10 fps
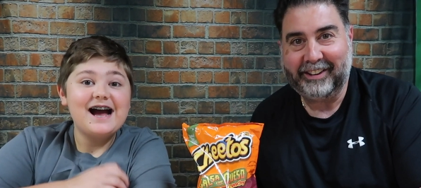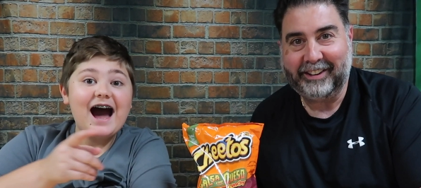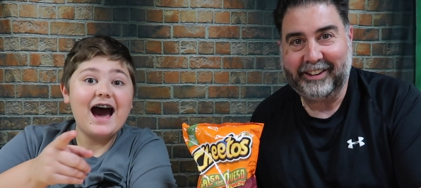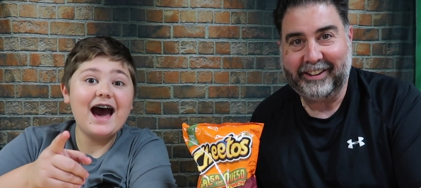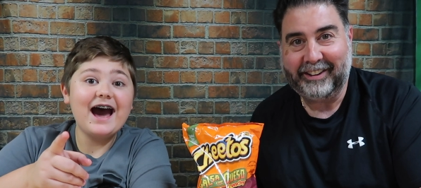
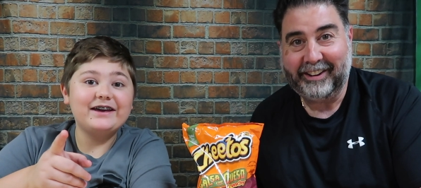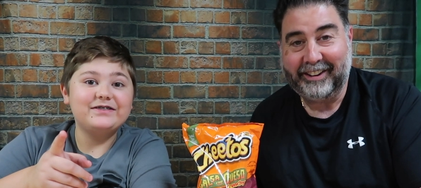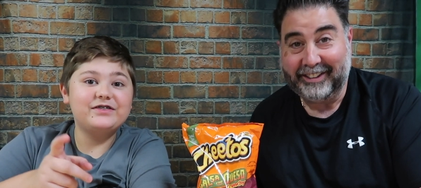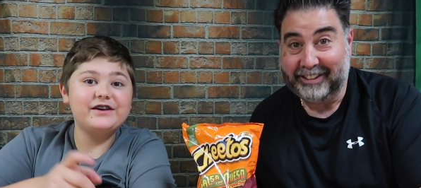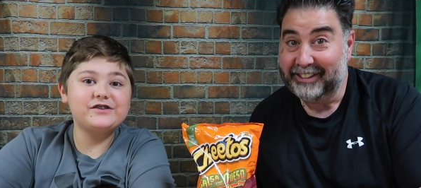
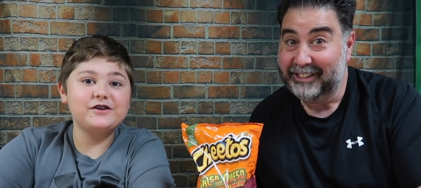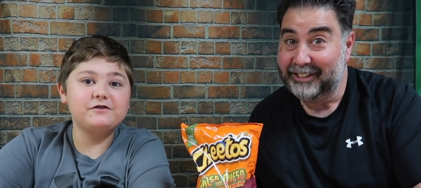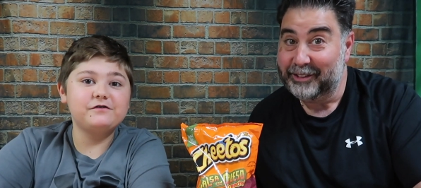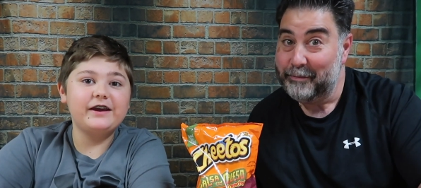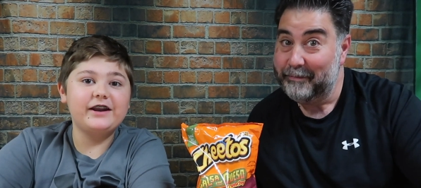Speaker 1: Hi, this
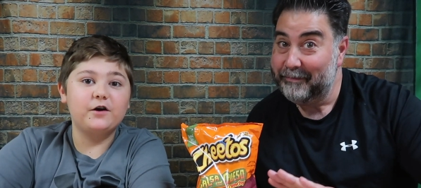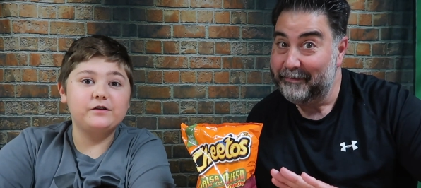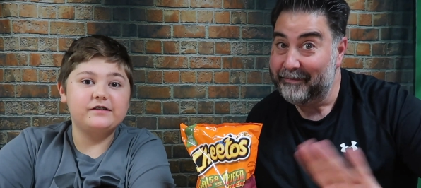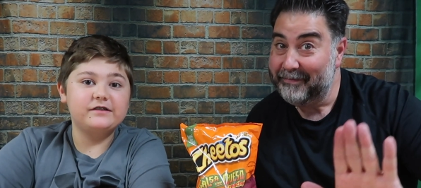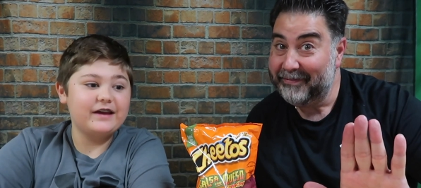is Vito,
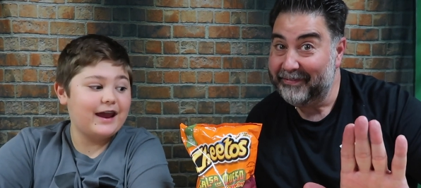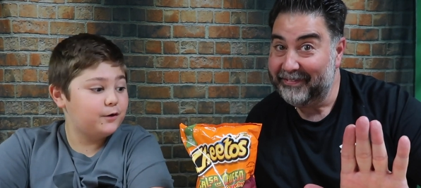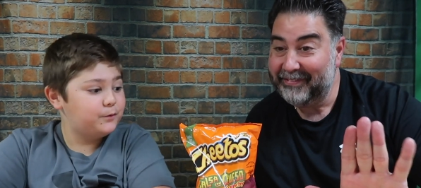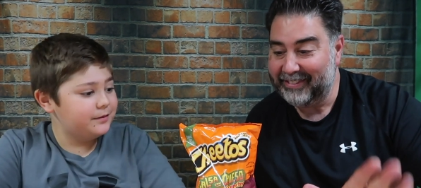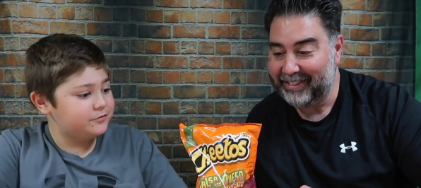and
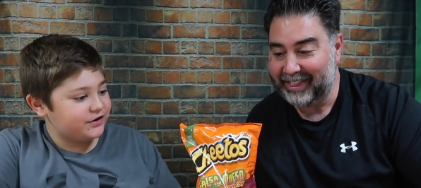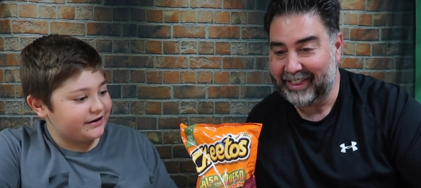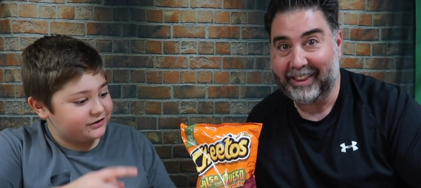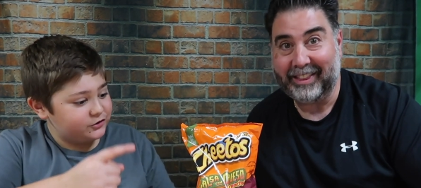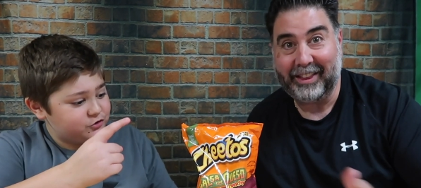today we're
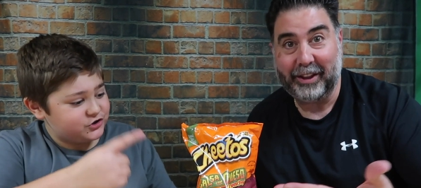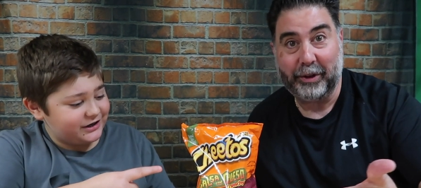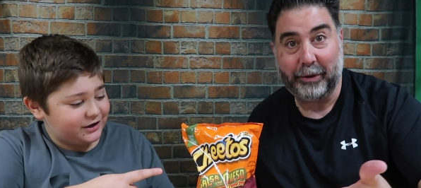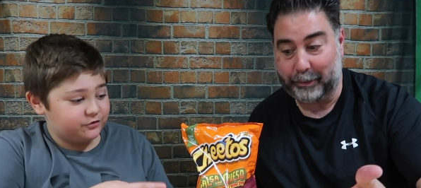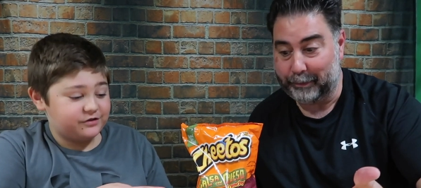trying the new
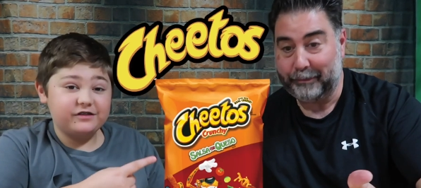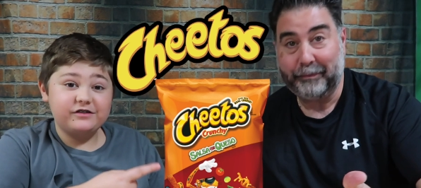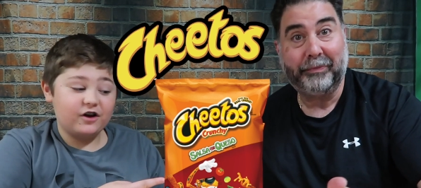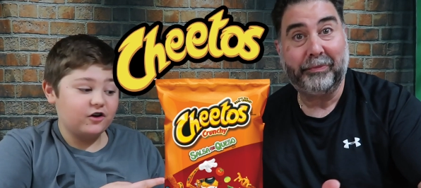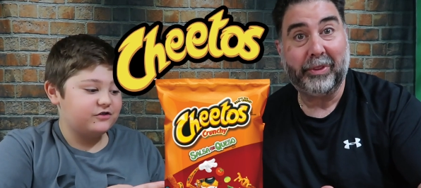Cheetos
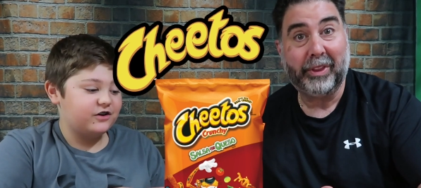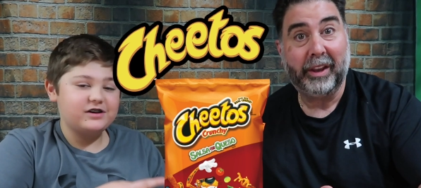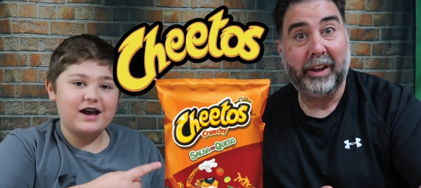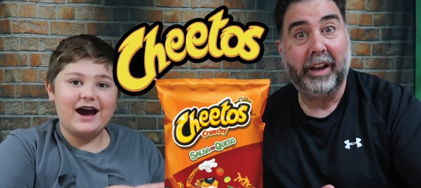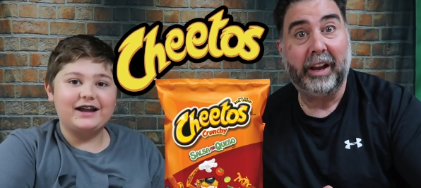Salsa
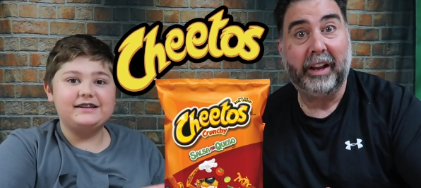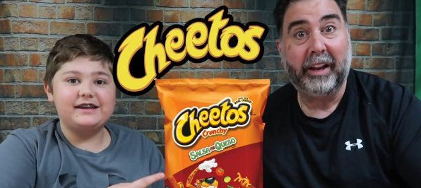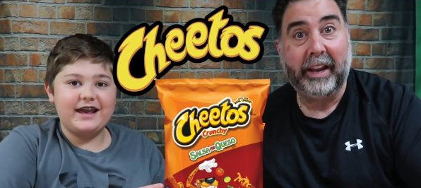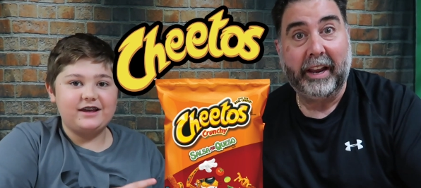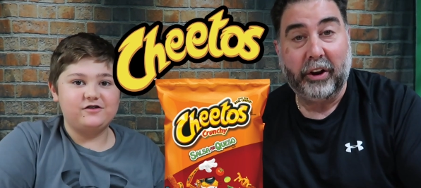Con
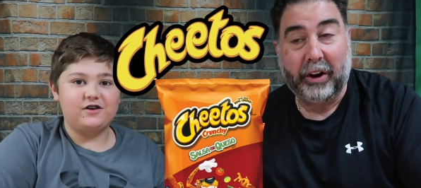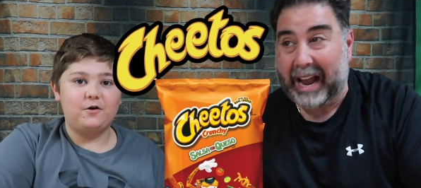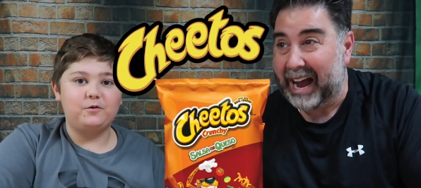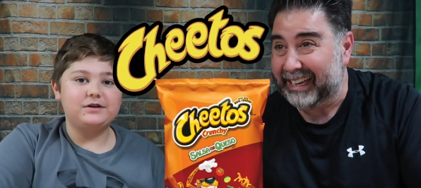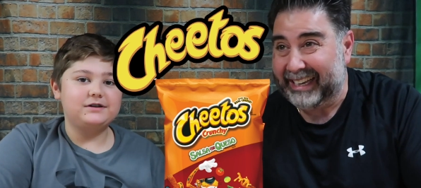Queso.
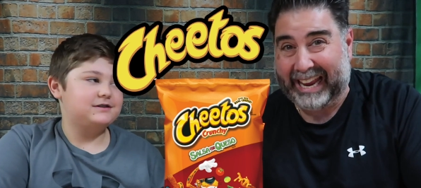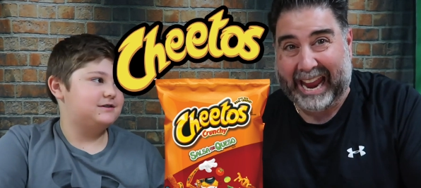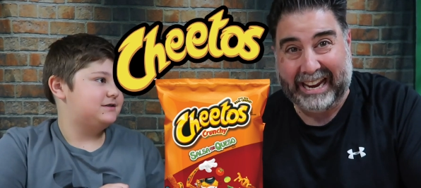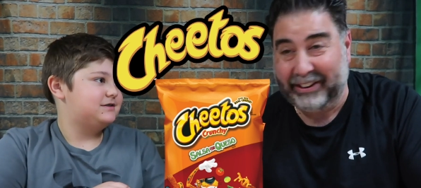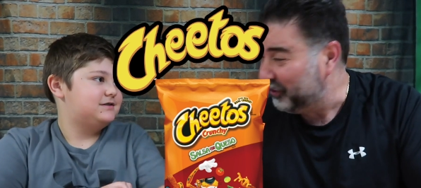
Speaker 2: Con
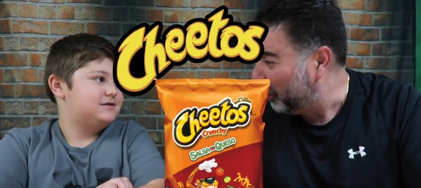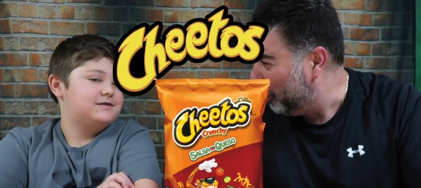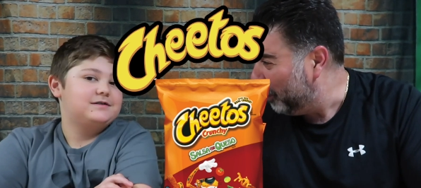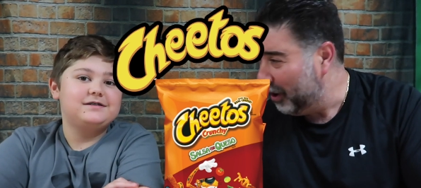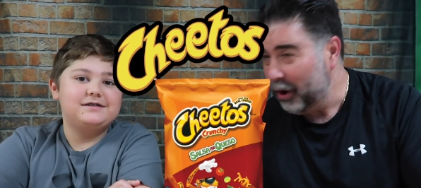
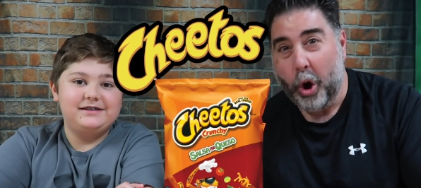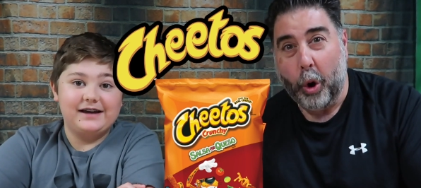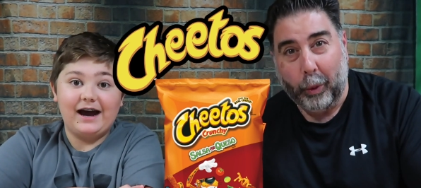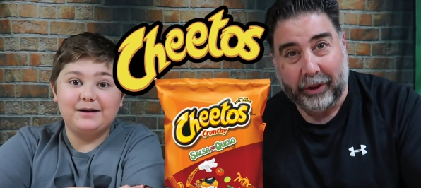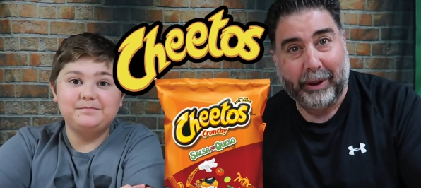Queso? Yeah.
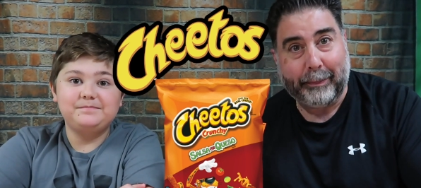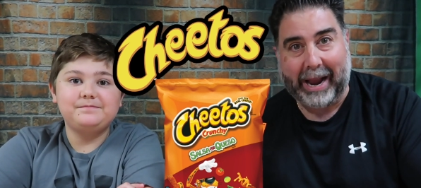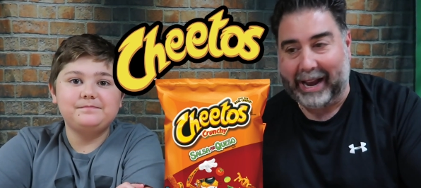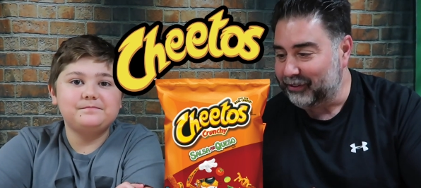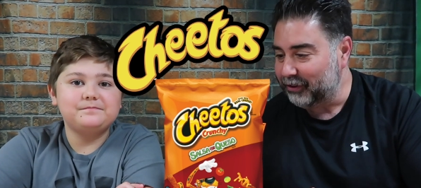What's up,
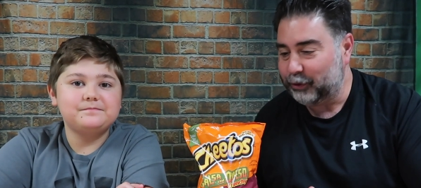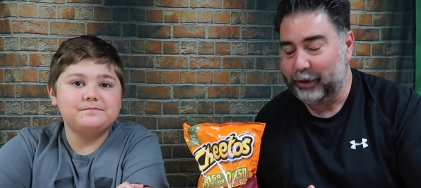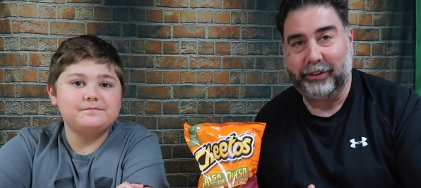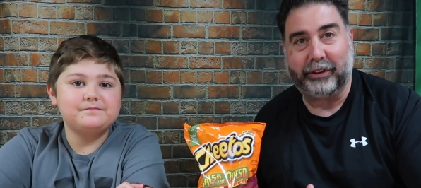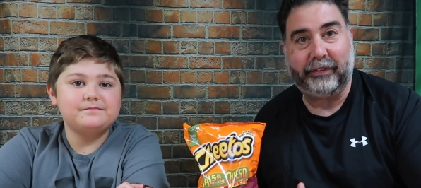guys? It's
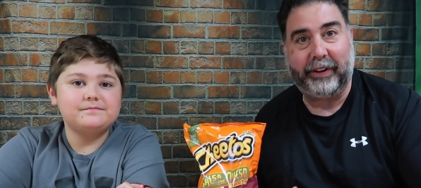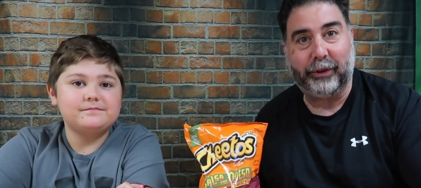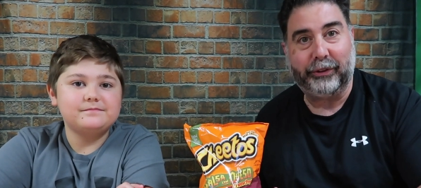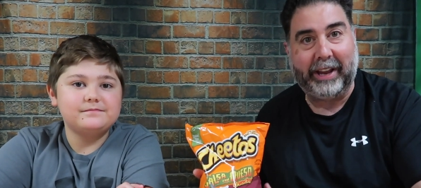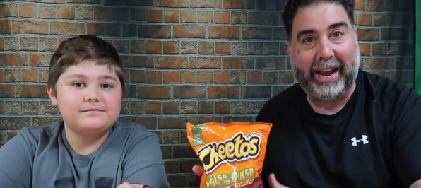Chris. It's
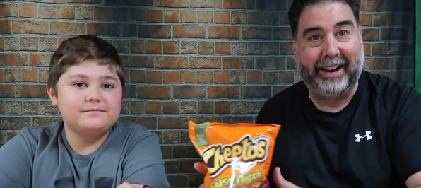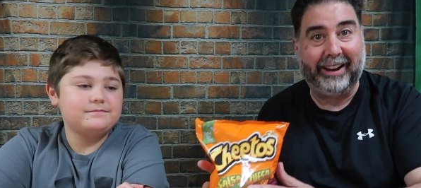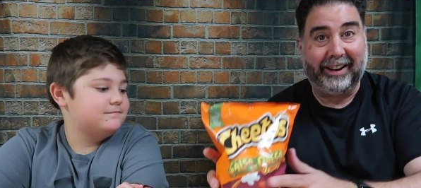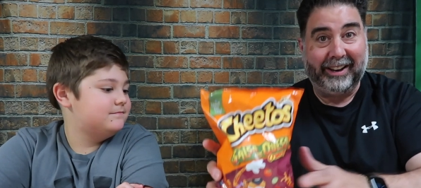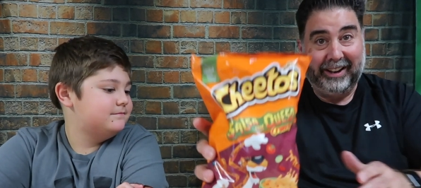Vito's dad,
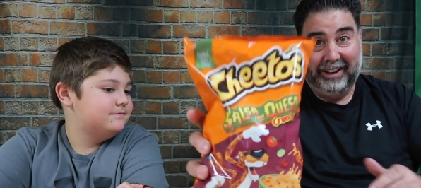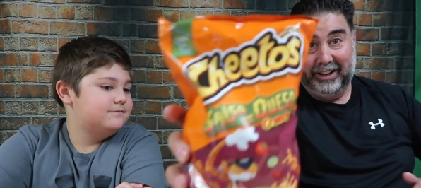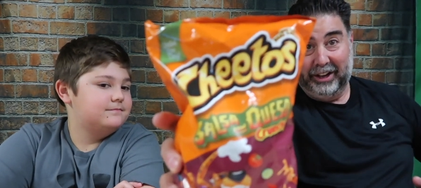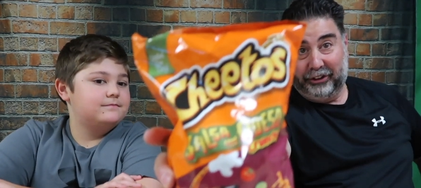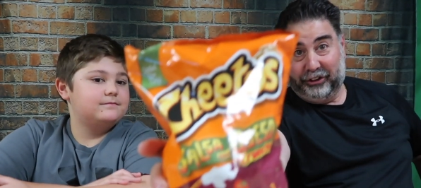and
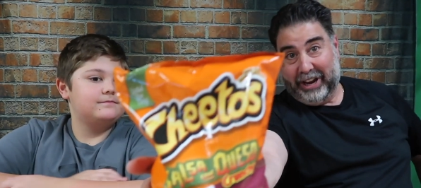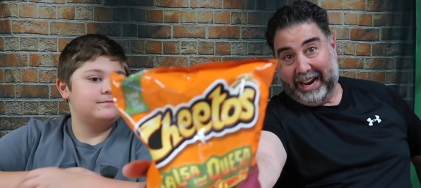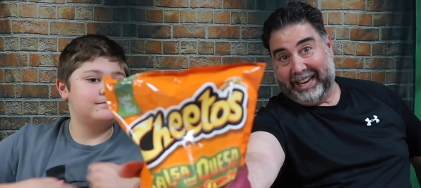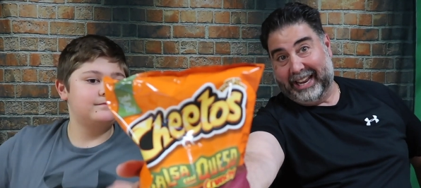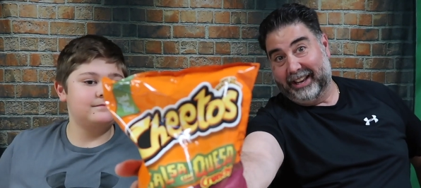
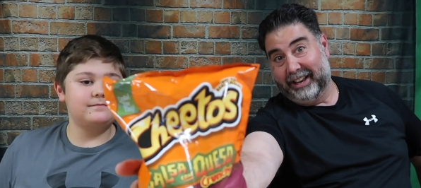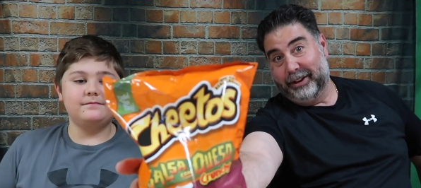check it.